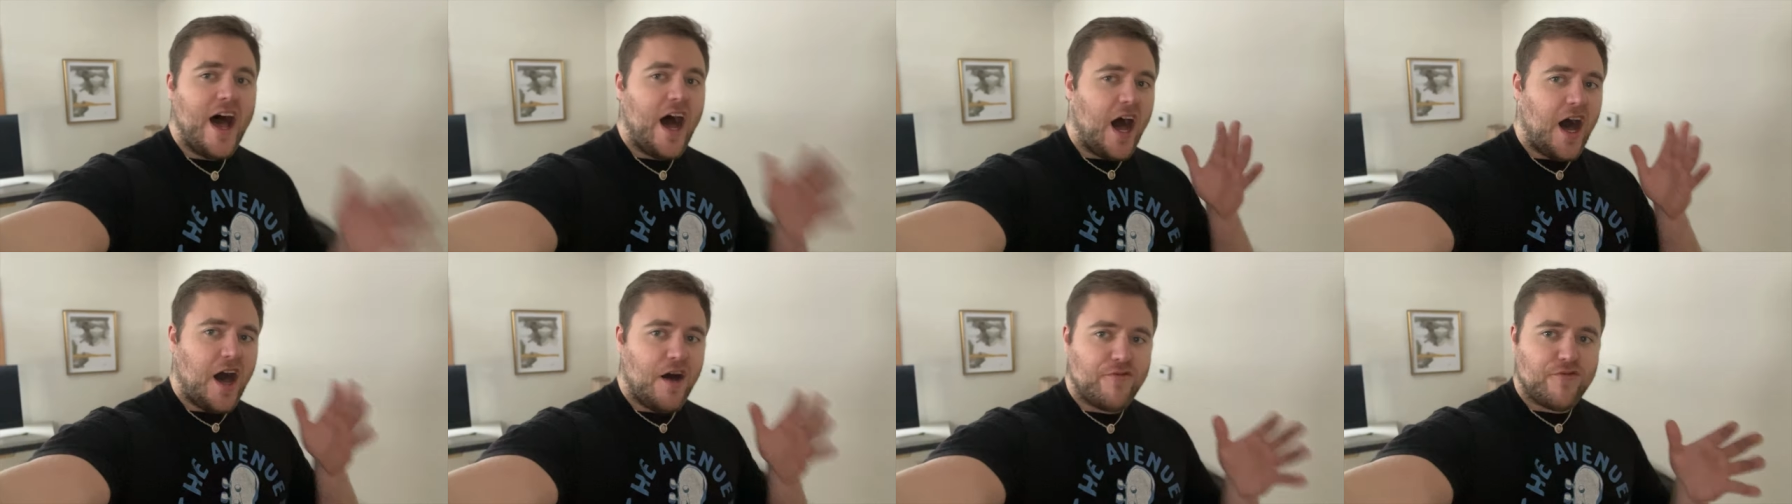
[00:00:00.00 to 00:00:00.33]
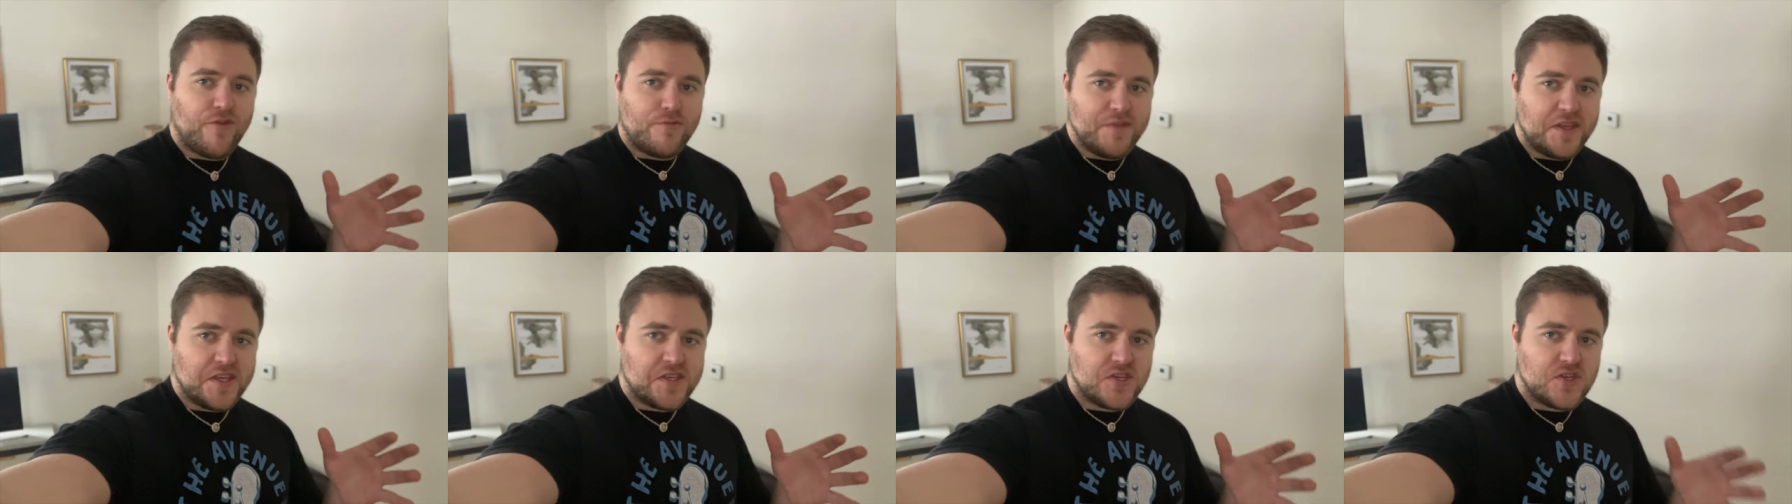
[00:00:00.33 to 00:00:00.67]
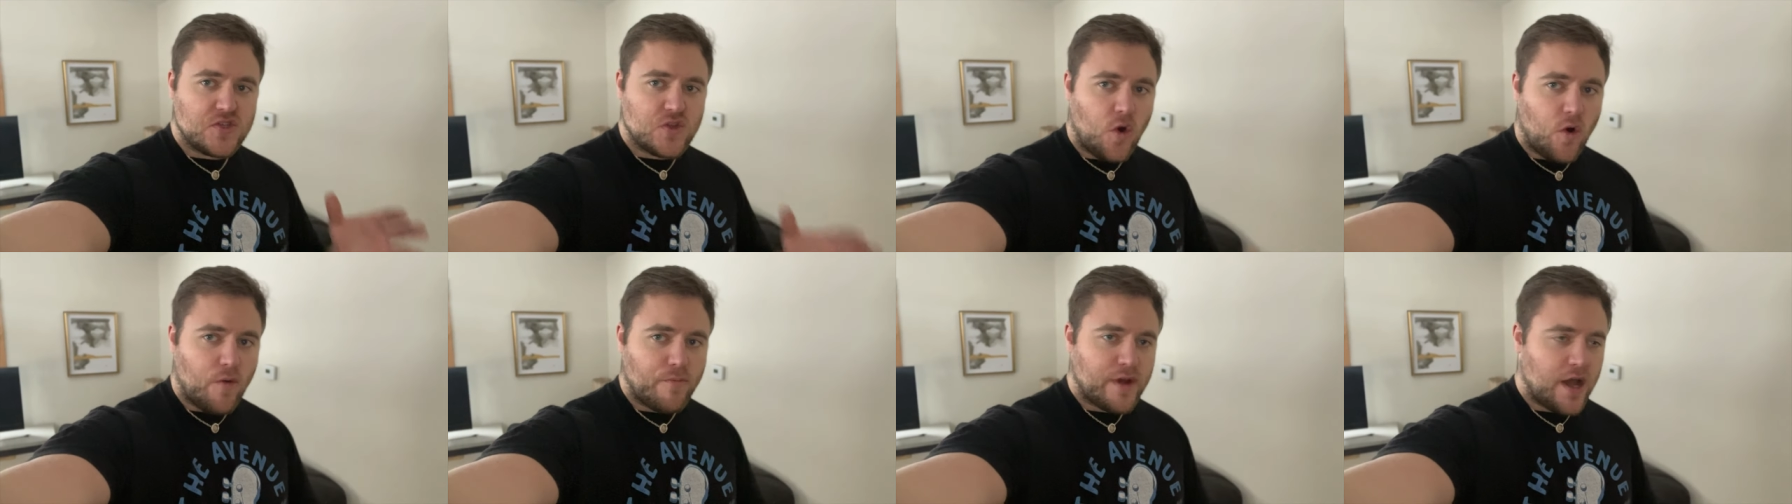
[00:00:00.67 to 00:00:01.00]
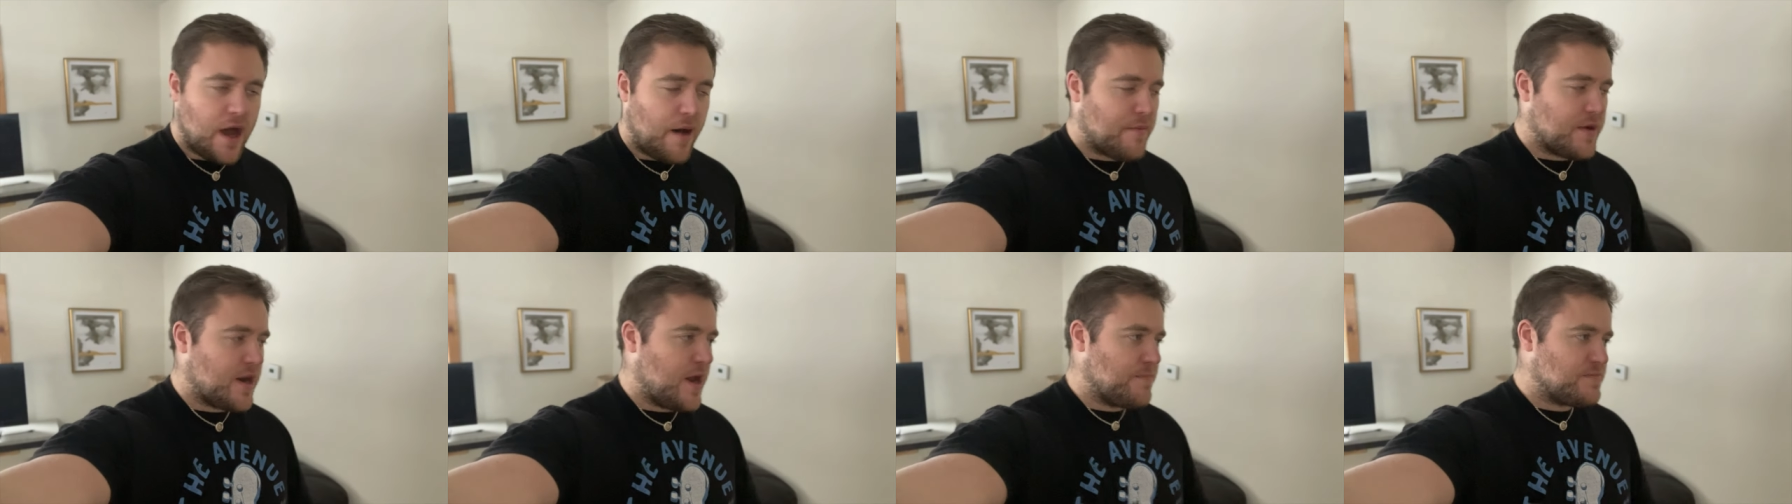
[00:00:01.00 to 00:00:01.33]
uh, from the storm
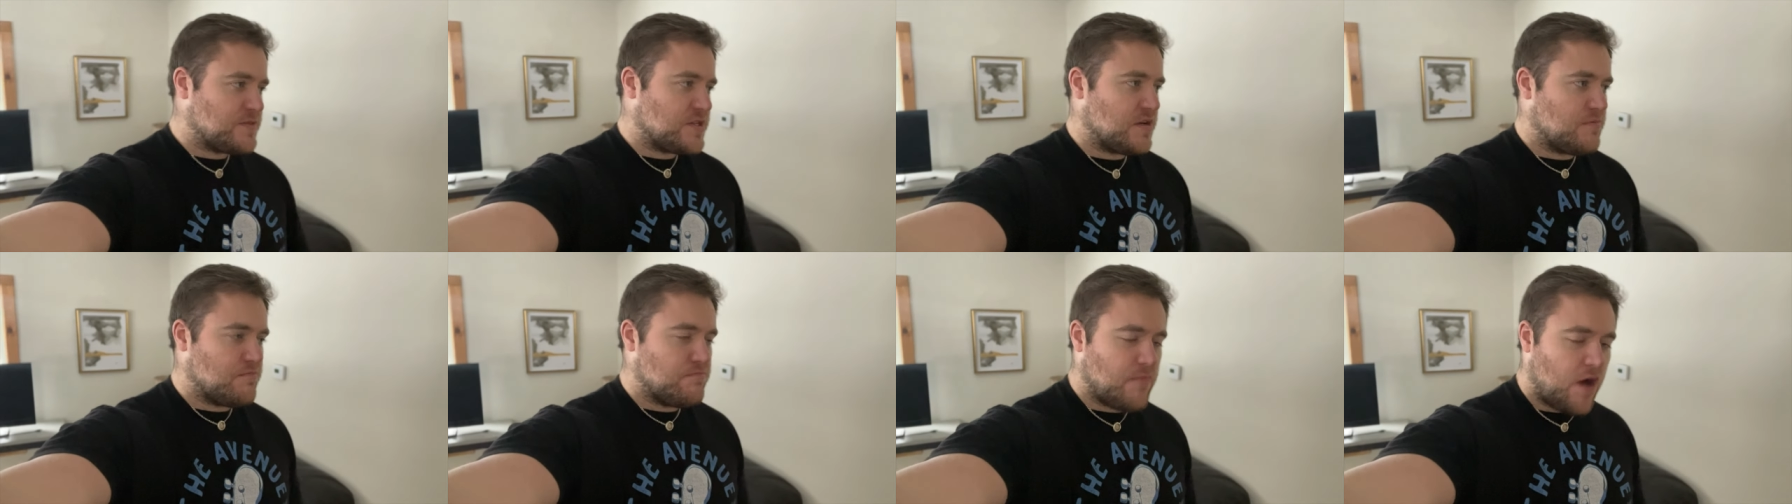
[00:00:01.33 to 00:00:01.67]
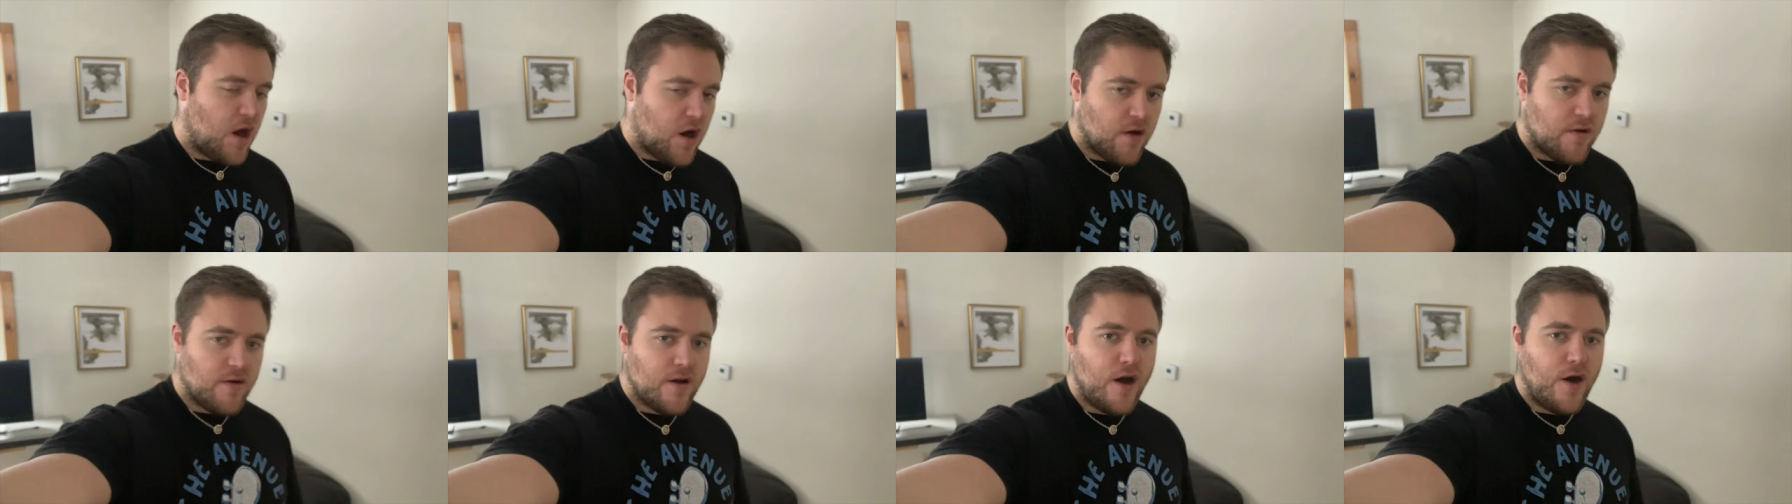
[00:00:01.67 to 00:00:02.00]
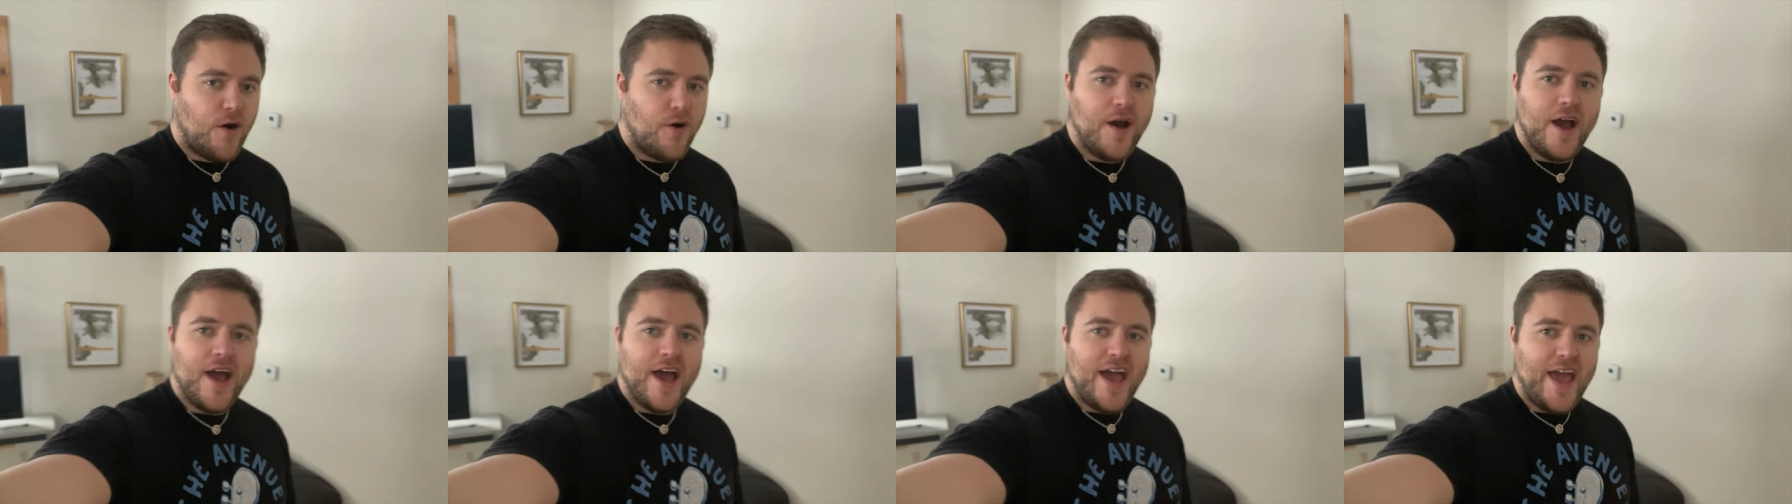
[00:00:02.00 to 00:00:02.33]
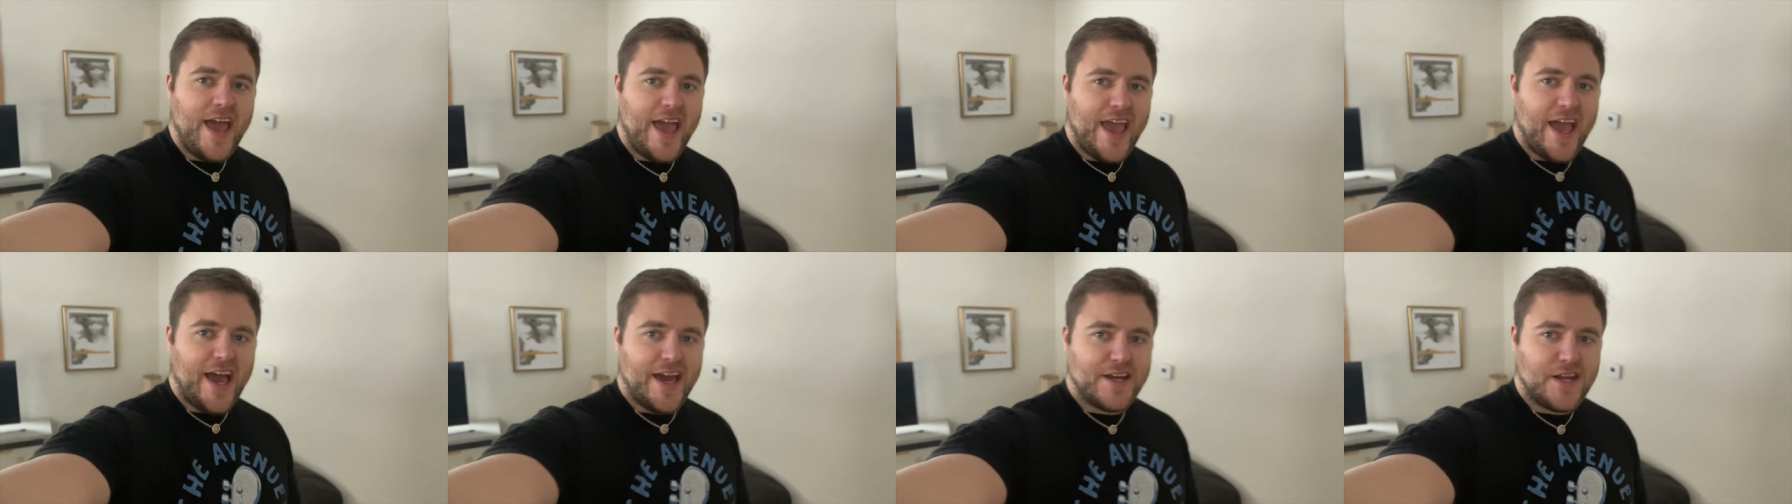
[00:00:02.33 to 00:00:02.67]
coming up tomorrow
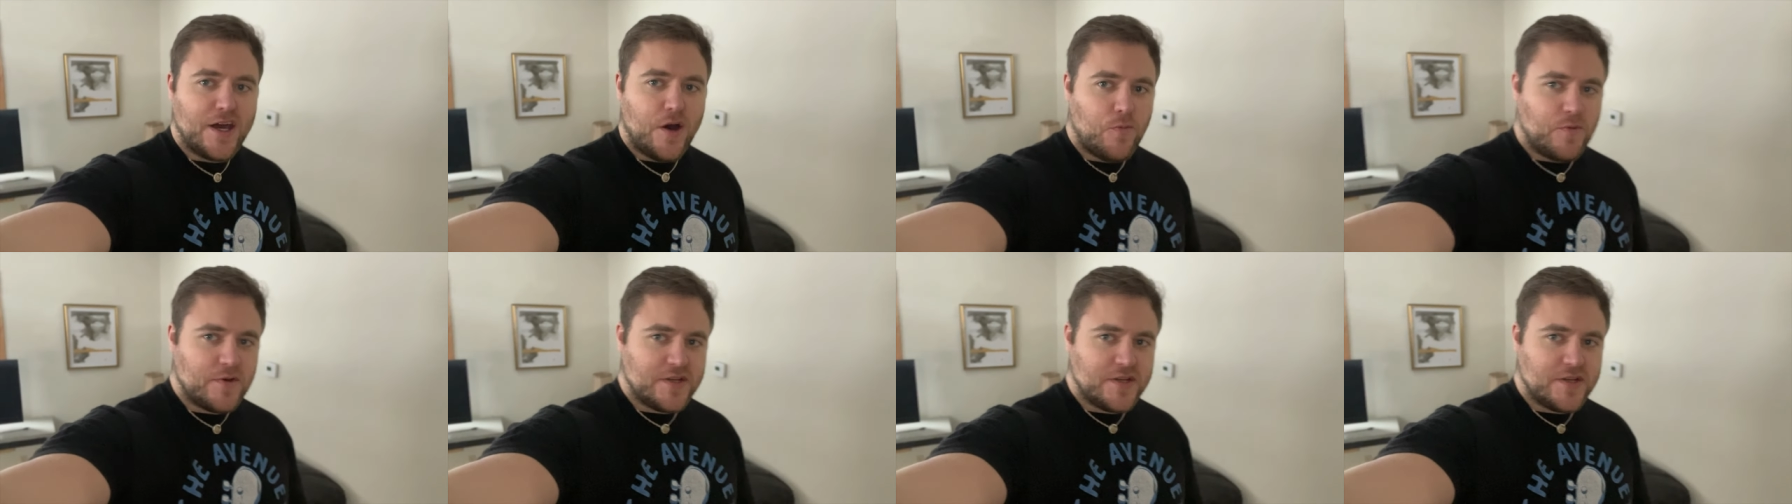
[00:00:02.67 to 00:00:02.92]
and uh,